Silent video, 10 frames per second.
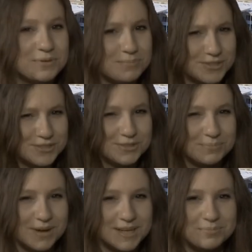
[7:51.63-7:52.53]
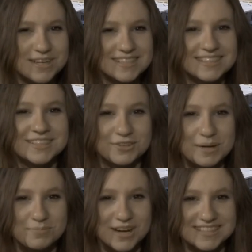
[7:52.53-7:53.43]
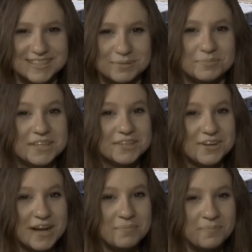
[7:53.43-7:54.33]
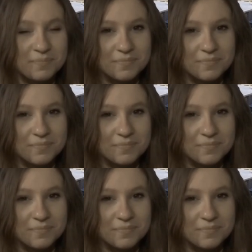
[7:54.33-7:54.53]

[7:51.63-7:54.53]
from our student body president, Graham Branscombe. Graham?